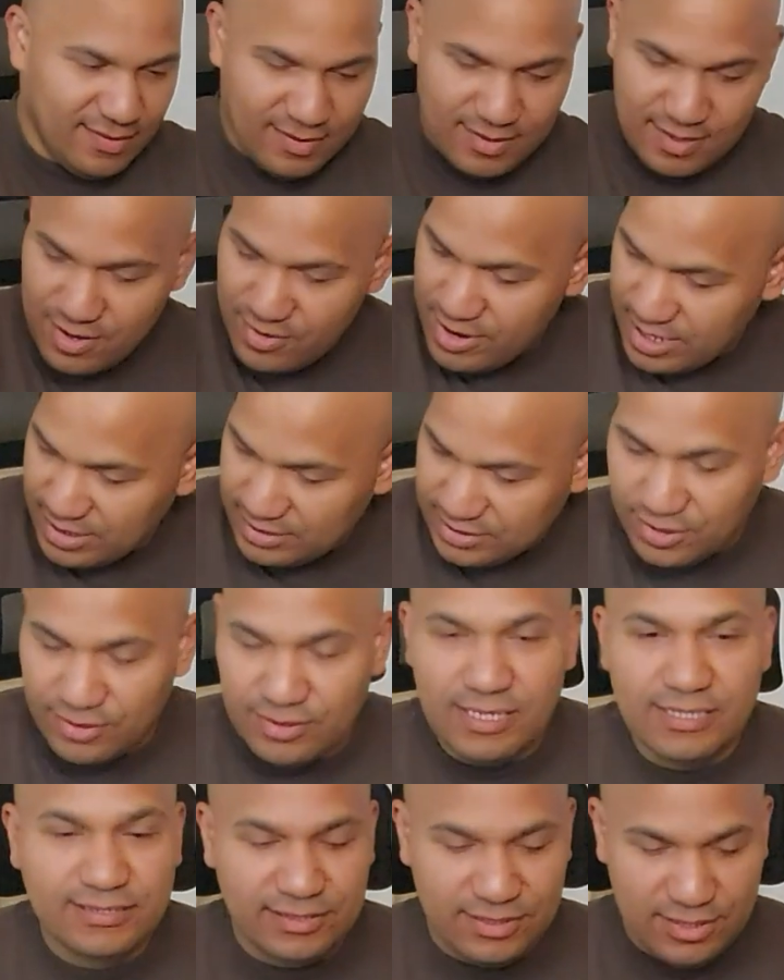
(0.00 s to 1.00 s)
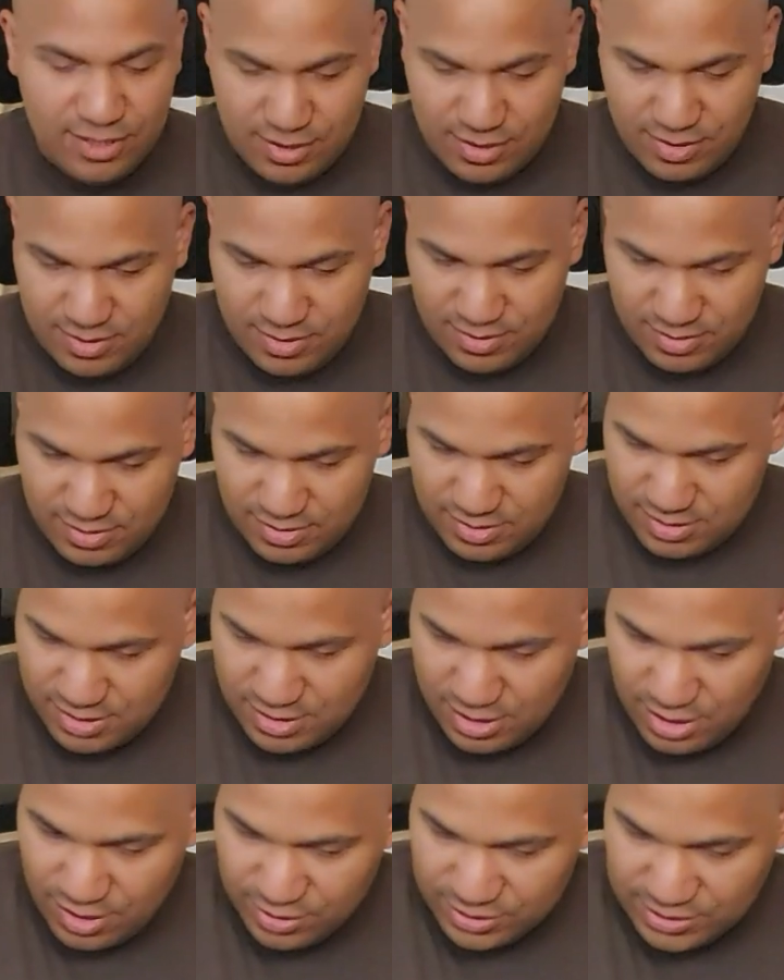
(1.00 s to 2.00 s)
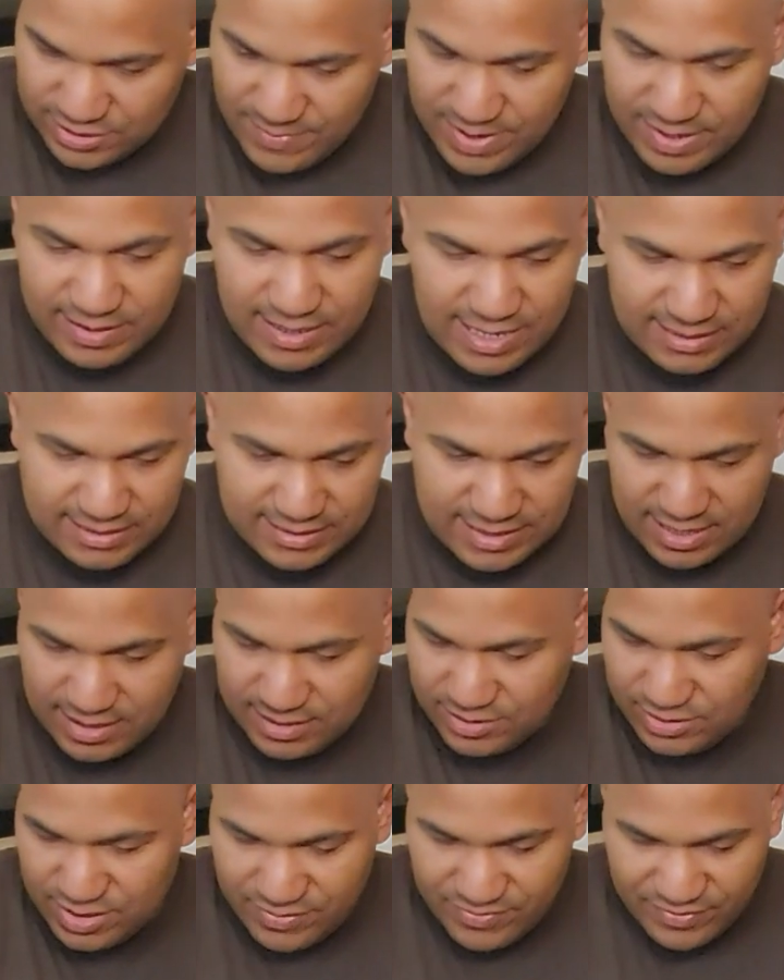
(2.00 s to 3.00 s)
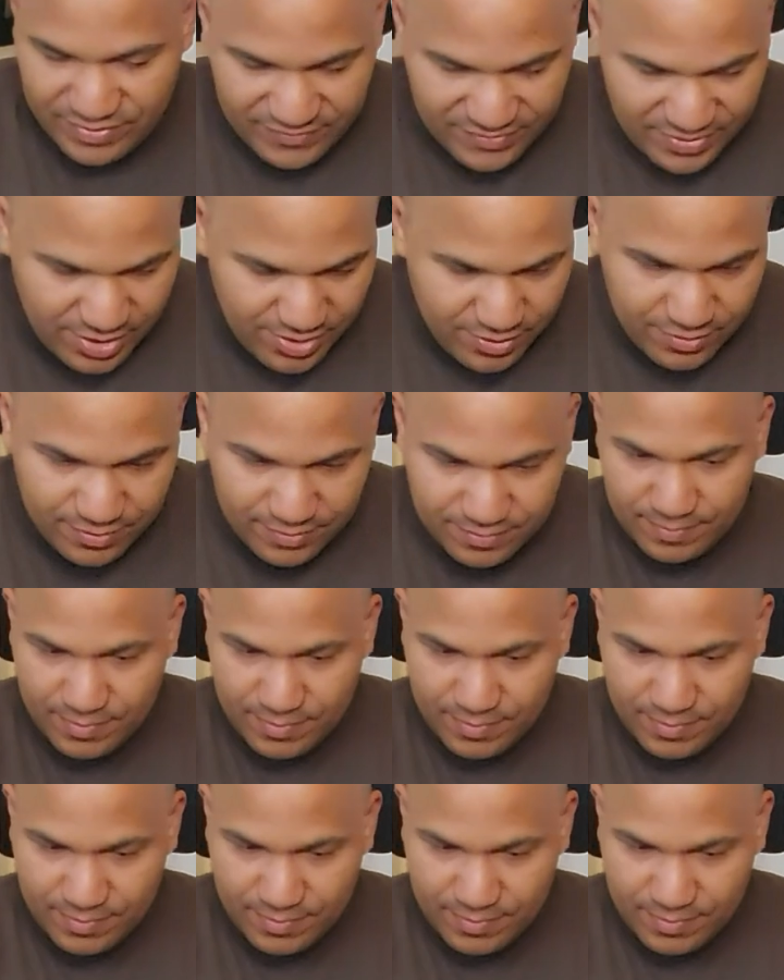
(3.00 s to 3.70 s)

All right, so let's close them and let's get into the review.